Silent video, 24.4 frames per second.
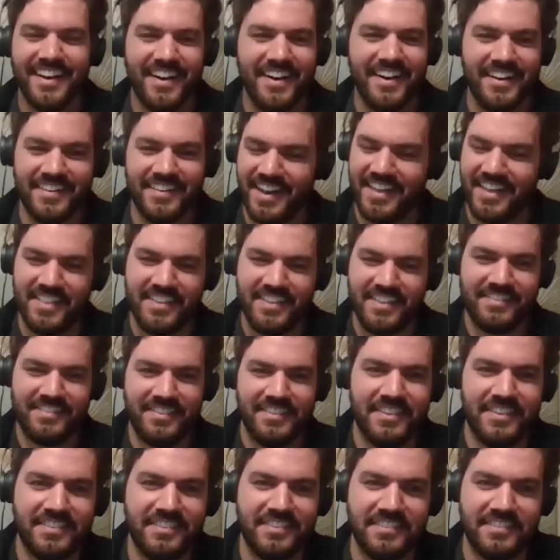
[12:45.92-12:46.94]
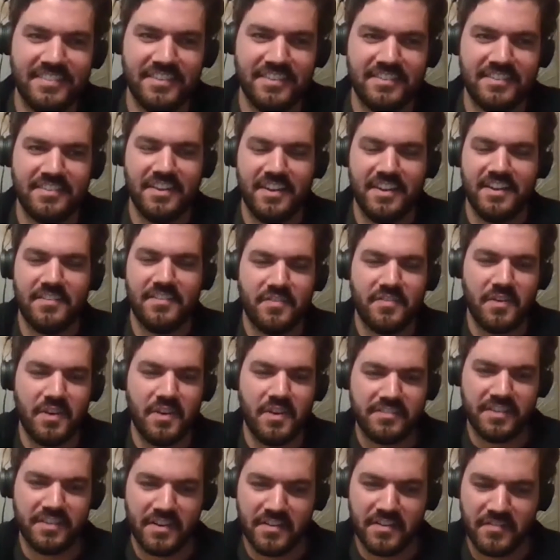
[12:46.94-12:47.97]
Yeah, this is just for
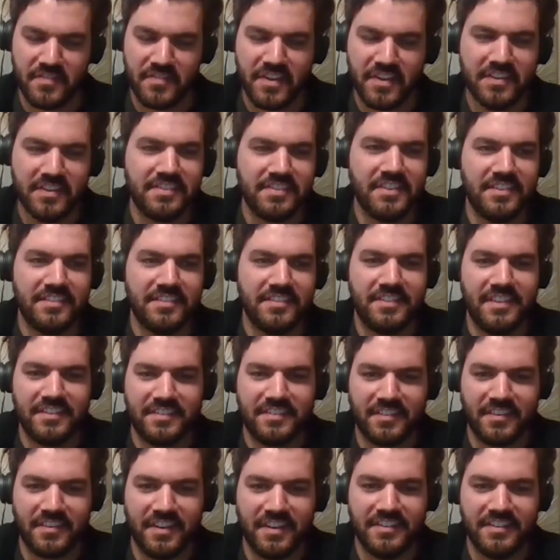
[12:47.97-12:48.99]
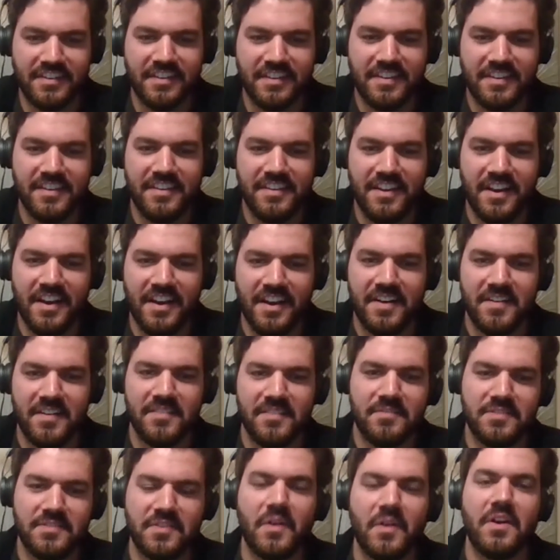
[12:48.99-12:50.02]
us to interface, so that's great.
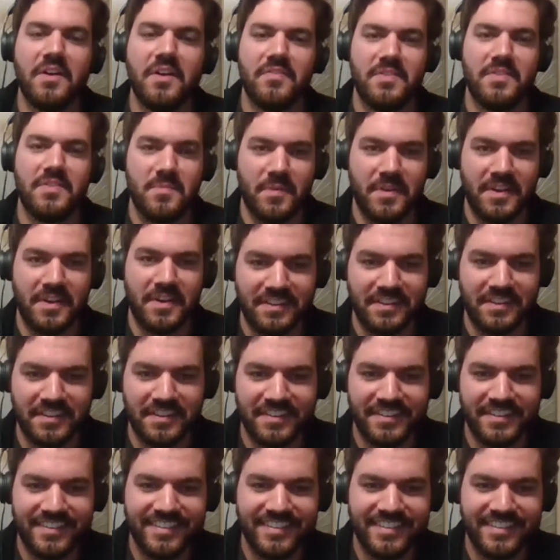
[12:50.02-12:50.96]
Sorry for the break there.